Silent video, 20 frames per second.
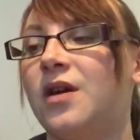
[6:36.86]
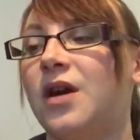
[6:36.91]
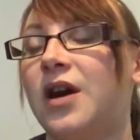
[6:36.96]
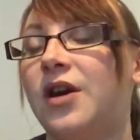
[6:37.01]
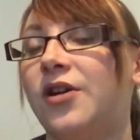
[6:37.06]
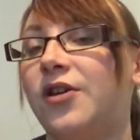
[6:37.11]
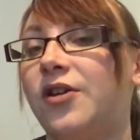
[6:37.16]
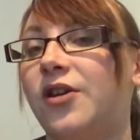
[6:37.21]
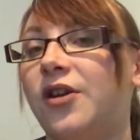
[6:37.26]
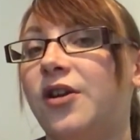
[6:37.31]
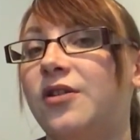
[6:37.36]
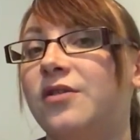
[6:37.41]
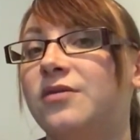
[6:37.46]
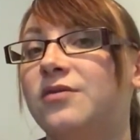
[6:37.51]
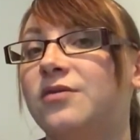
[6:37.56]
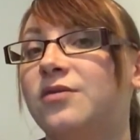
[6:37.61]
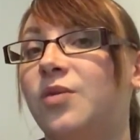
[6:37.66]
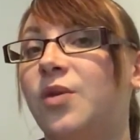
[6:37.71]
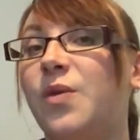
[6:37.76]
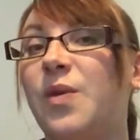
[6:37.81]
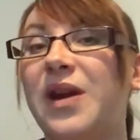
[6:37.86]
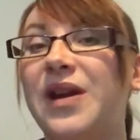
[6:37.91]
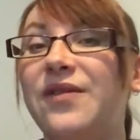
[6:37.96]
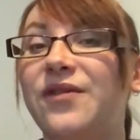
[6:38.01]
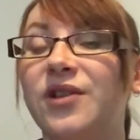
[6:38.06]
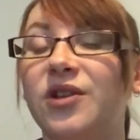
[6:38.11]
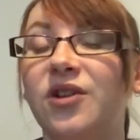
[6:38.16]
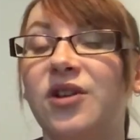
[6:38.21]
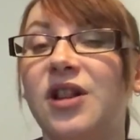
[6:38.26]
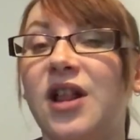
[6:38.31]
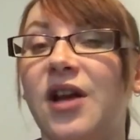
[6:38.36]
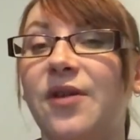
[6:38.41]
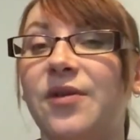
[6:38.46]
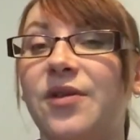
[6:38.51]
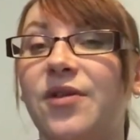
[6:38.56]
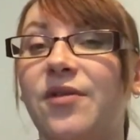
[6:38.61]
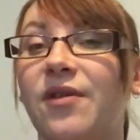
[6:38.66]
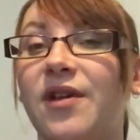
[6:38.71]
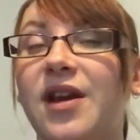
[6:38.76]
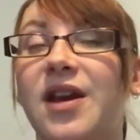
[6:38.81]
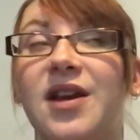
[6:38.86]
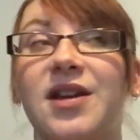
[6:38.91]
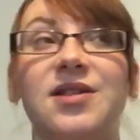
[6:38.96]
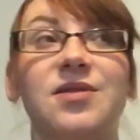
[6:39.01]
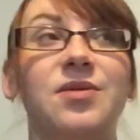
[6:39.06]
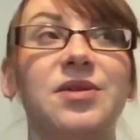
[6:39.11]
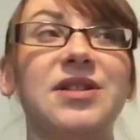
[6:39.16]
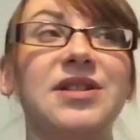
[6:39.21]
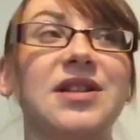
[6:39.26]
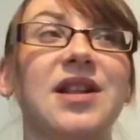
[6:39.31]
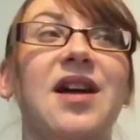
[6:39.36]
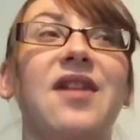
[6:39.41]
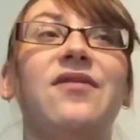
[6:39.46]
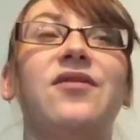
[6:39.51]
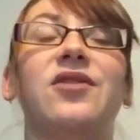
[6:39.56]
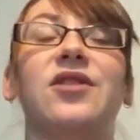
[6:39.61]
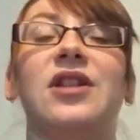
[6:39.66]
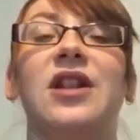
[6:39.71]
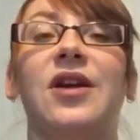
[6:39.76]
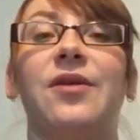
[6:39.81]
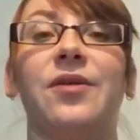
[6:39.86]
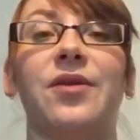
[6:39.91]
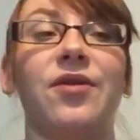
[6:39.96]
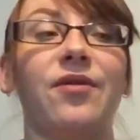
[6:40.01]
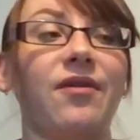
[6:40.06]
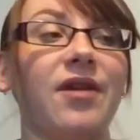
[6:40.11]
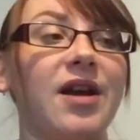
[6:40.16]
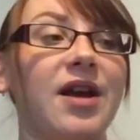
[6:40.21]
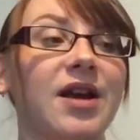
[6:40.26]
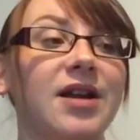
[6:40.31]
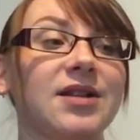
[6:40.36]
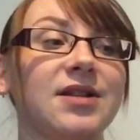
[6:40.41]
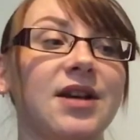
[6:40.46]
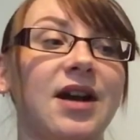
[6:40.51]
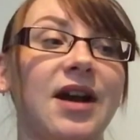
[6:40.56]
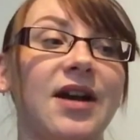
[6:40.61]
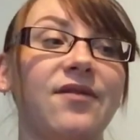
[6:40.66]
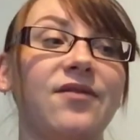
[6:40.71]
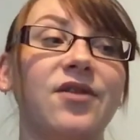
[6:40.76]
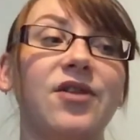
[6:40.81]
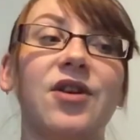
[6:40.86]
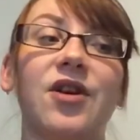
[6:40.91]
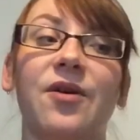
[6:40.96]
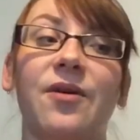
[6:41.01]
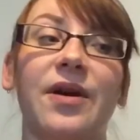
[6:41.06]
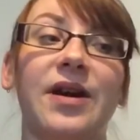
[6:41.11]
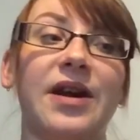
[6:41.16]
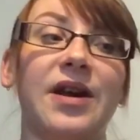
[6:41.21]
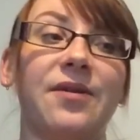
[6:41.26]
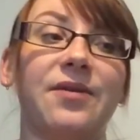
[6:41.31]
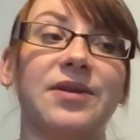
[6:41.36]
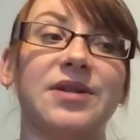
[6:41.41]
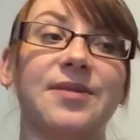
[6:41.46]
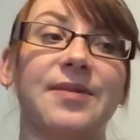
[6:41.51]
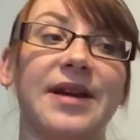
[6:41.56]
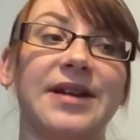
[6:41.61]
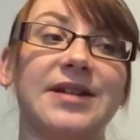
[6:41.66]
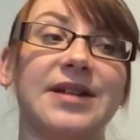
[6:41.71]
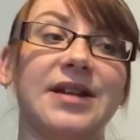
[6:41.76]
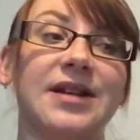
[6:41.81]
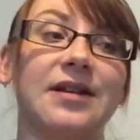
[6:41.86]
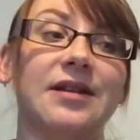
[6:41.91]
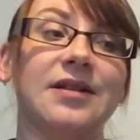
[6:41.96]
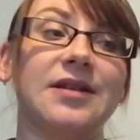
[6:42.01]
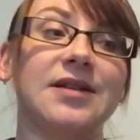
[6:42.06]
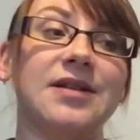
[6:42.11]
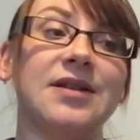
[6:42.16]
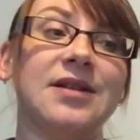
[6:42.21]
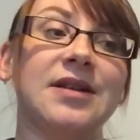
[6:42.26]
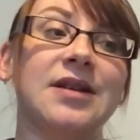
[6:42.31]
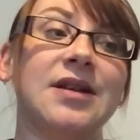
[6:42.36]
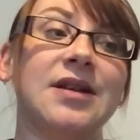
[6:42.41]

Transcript: I don't know. What do I even look like with three kids? What does life look like with three kids? I have no idea what's about to hit us.